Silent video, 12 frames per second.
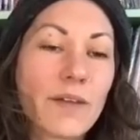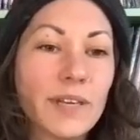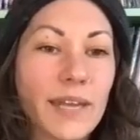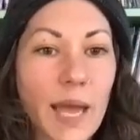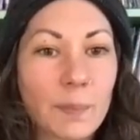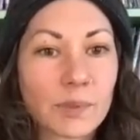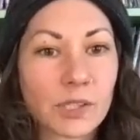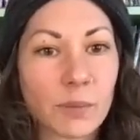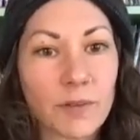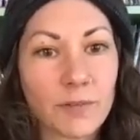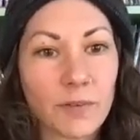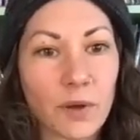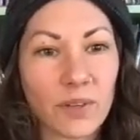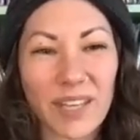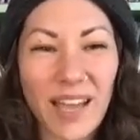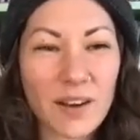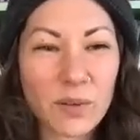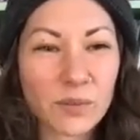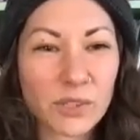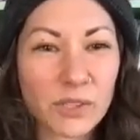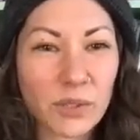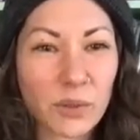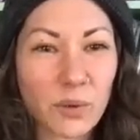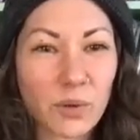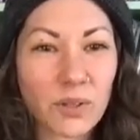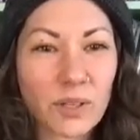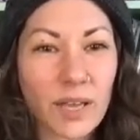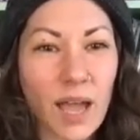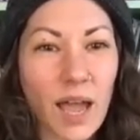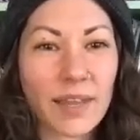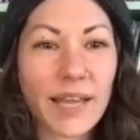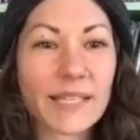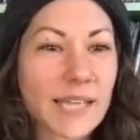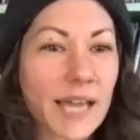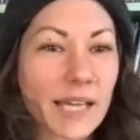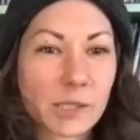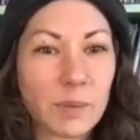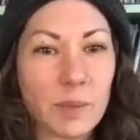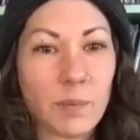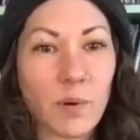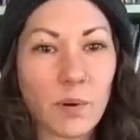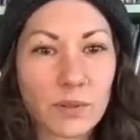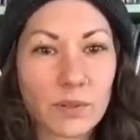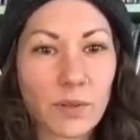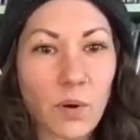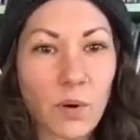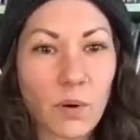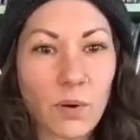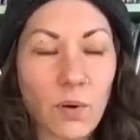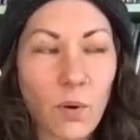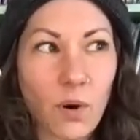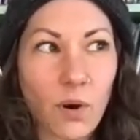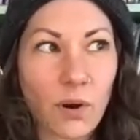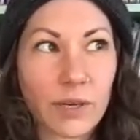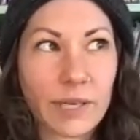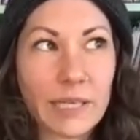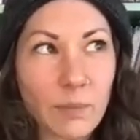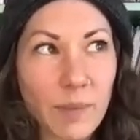any apps on my phone. Like I don't do like I text people or ah.